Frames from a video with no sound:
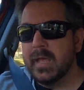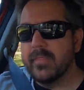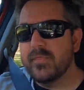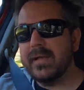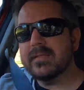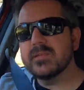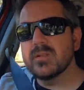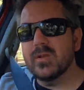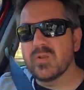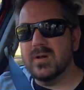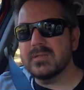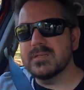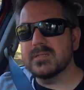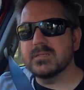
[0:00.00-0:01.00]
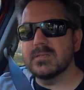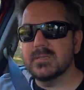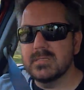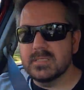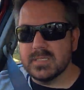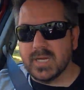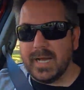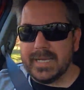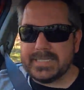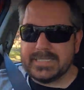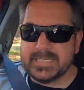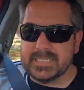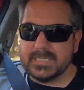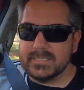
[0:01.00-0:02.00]
That's a lot
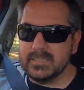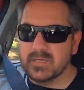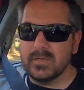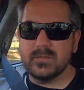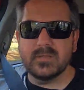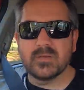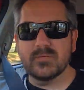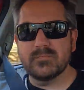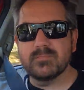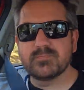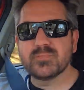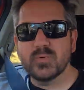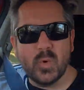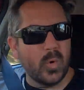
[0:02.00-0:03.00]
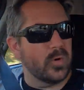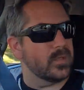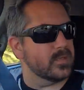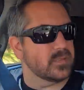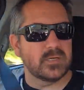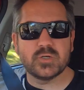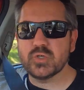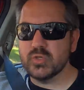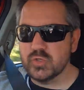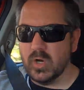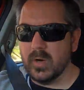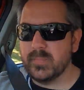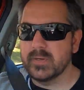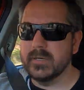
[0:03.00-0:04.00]
tighter. The corners there are
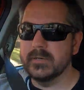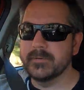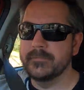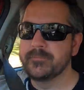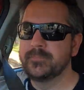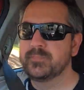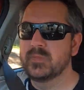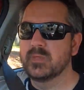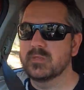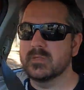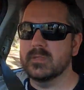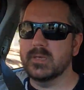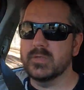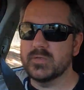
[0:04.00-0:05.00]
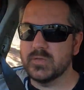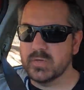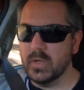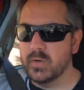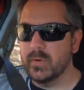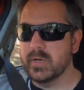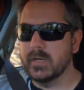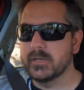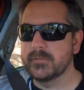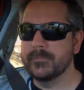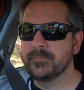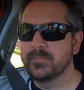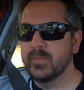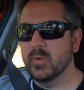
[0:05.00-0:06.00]
sharper, so they're slower,
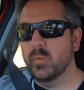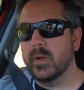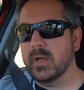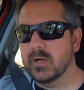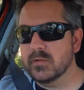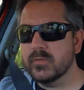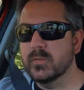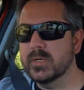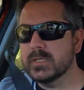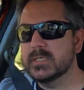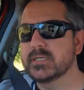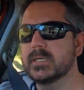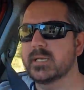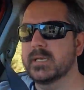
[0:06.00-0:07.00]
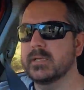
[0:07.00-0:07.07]
where Suzuki